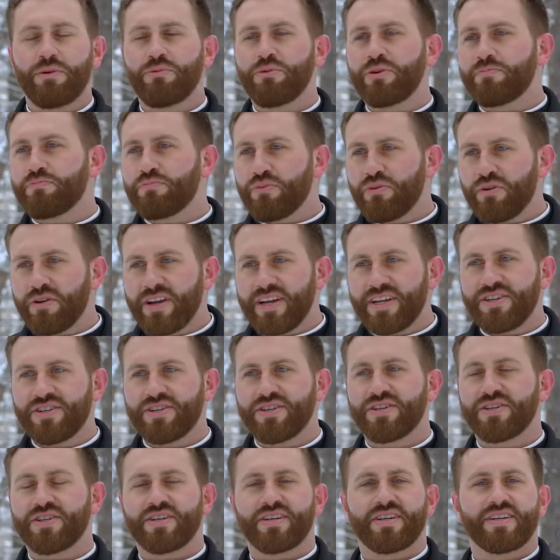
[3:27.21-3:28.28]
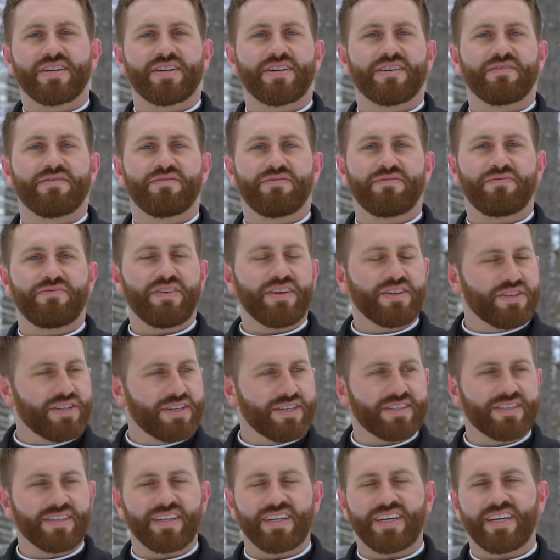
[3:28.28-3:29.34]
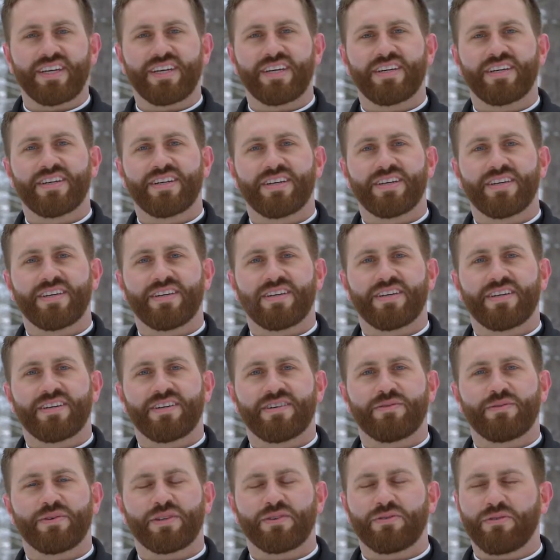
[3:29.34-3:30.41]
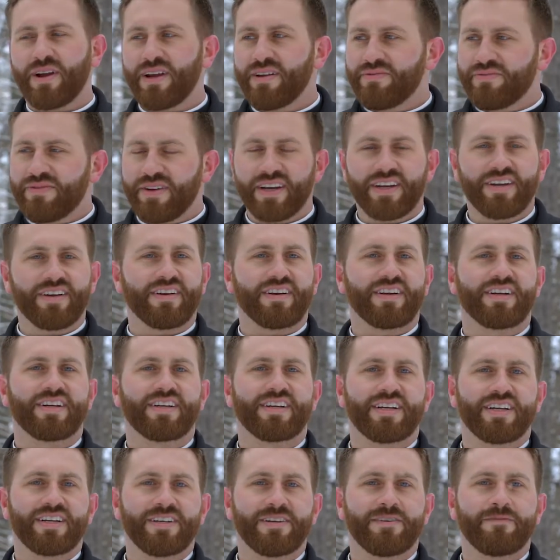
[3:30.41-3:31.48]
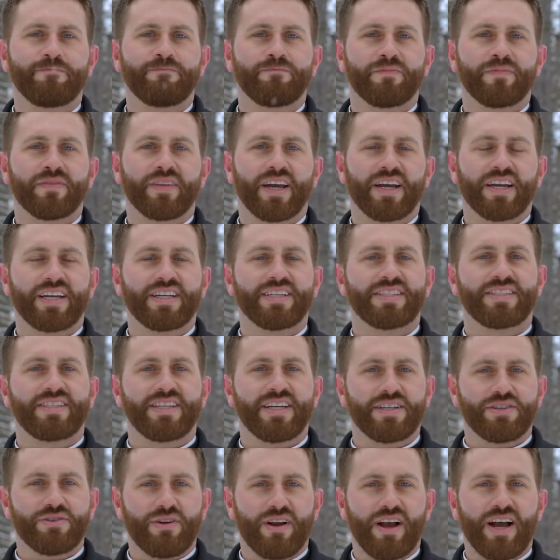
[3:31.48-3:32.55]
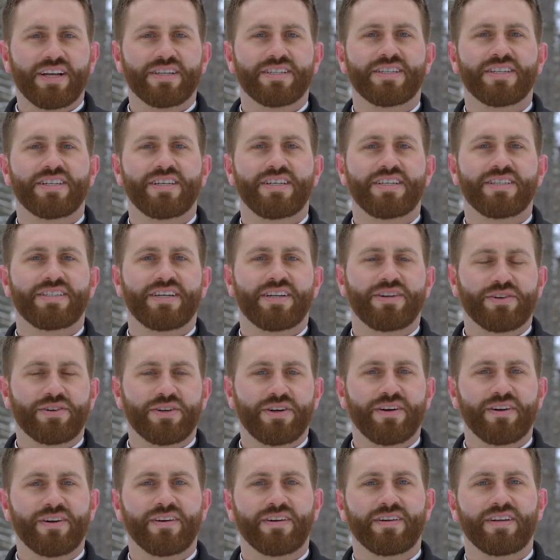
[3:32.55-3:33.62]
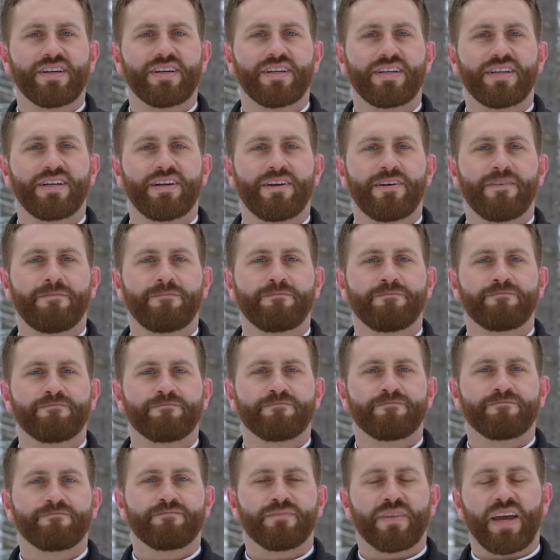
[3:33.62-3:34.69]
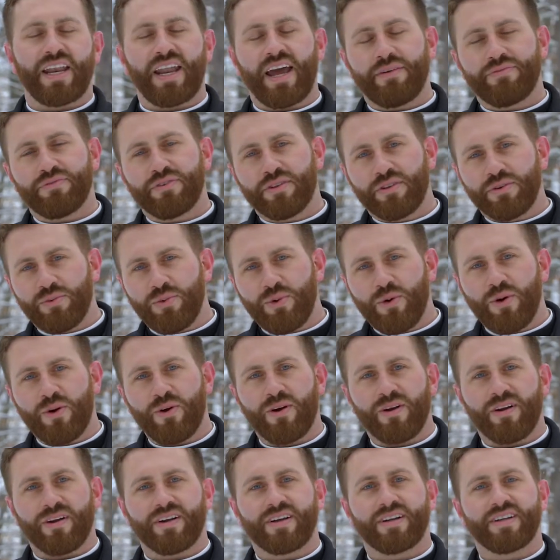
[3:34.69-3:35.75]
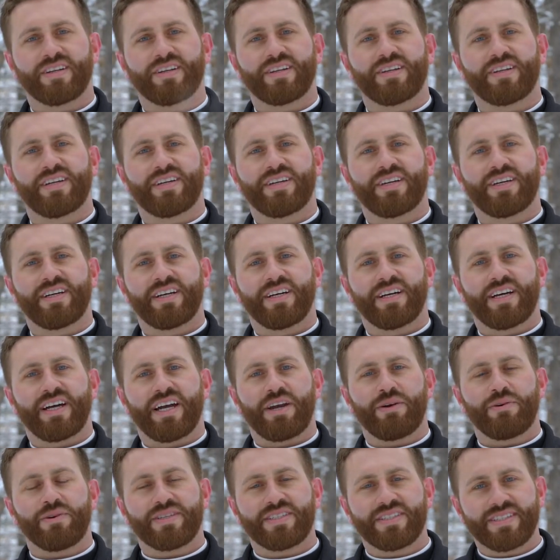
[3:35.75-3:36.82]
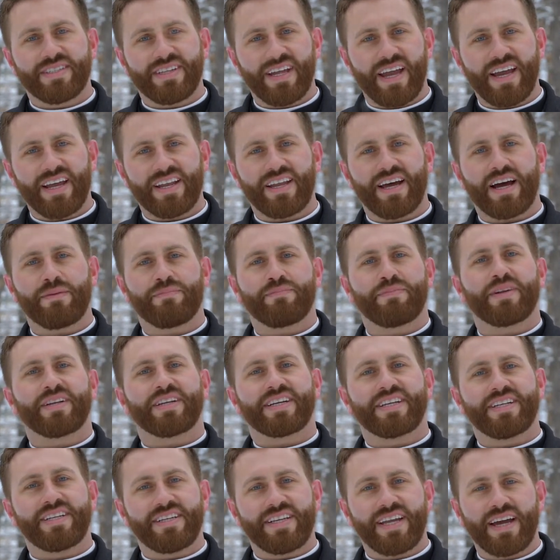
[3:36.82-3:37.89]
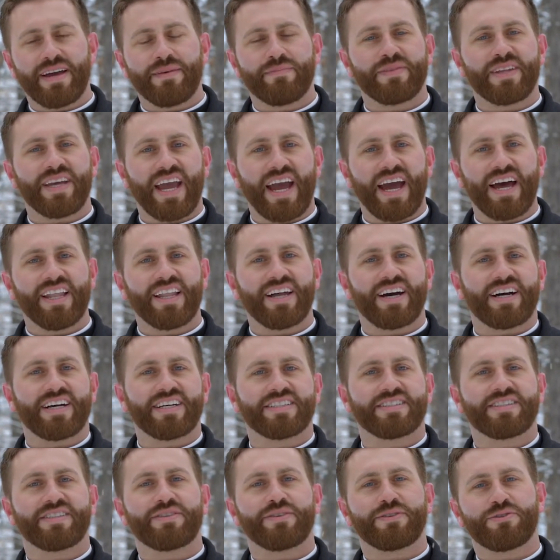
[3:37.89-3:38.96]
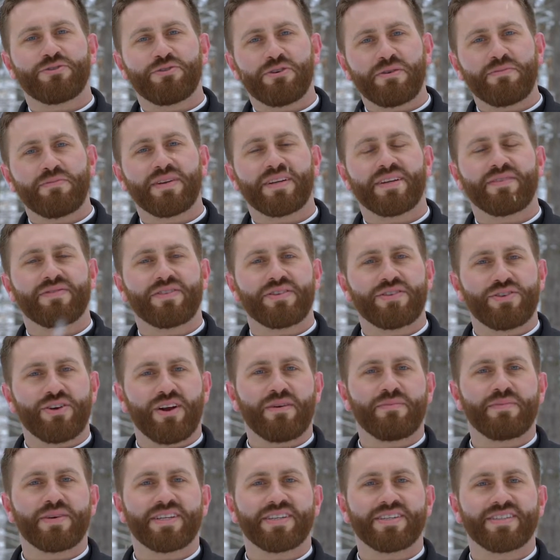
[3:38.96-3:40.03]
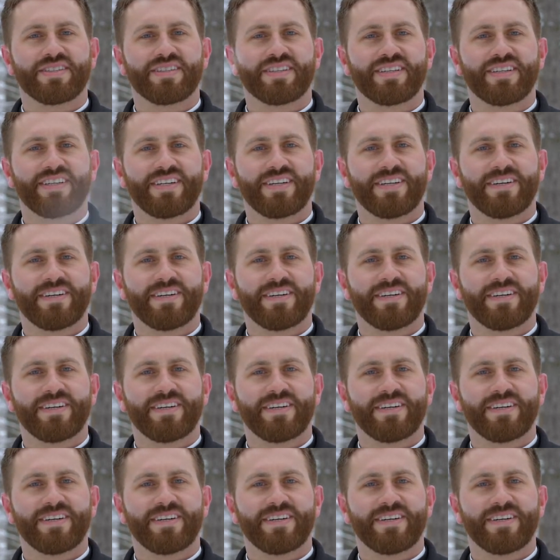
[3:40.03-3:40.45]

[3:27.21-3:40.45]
he would preach viciously, with great vigor, against the atrocities that occurred. And after the war, he would stand up and condemn the Allies and their treatment of the Germans.